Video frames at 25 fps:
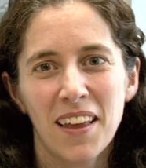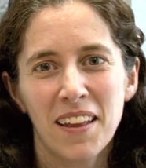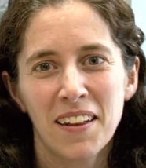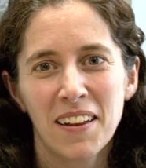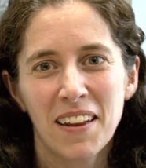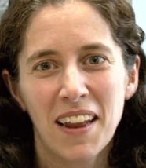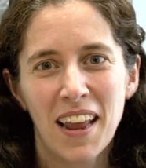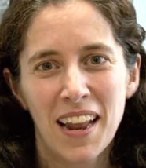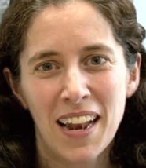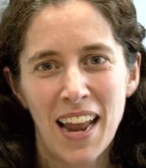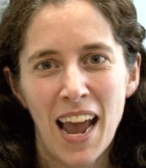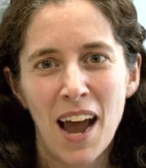
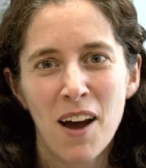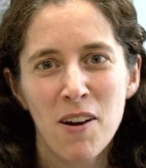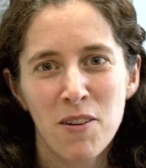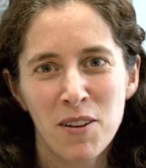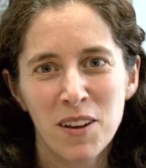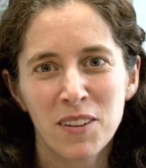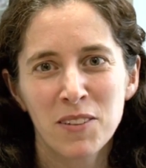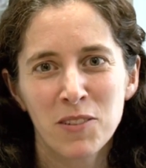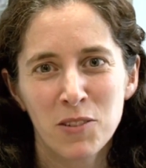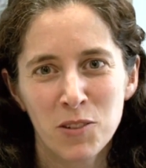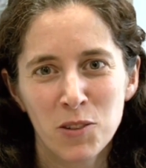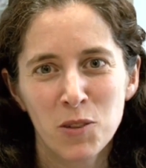And, and
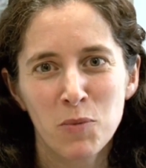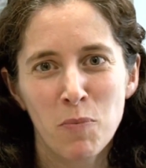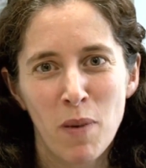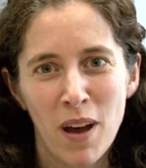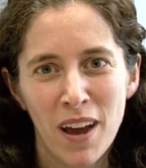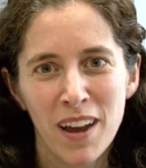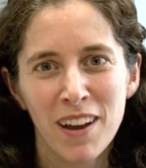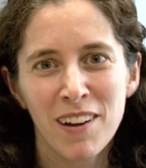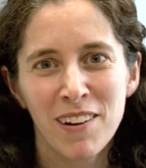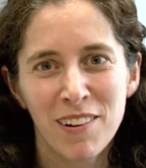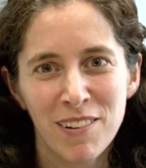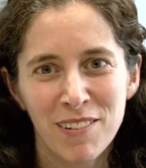how has your
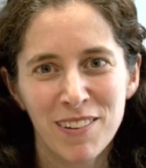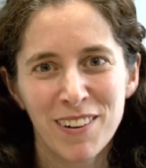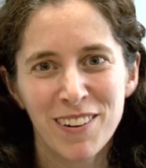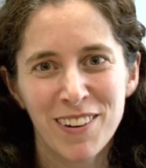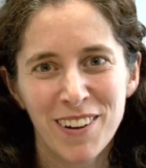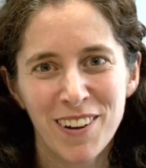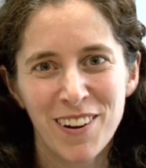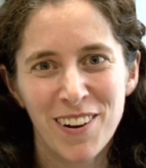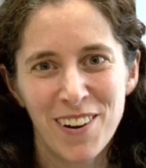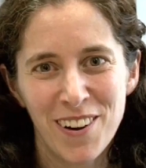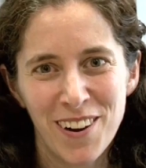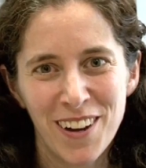spy
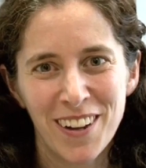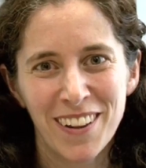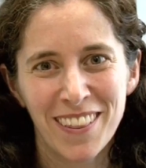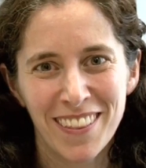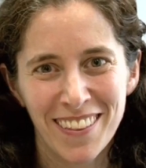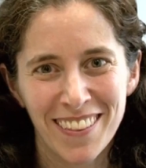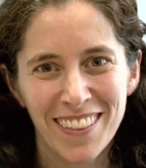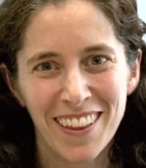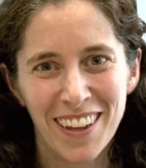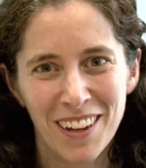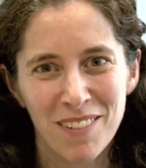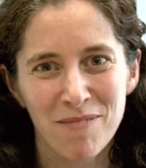career
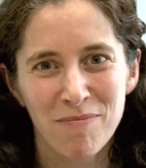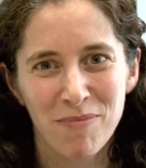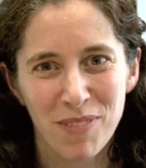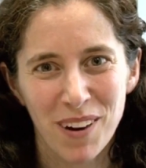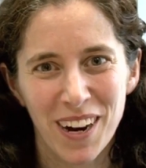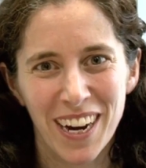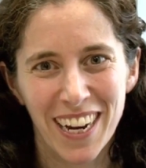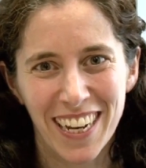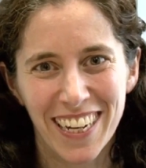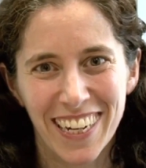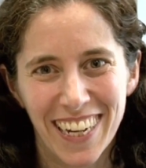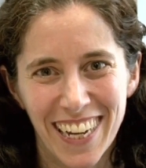gone then,
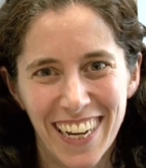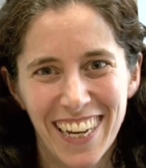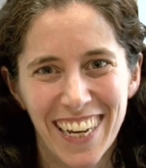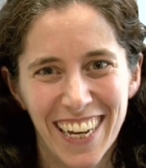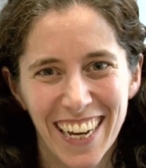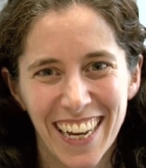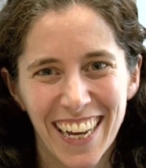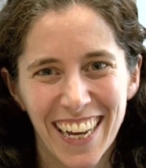Brady?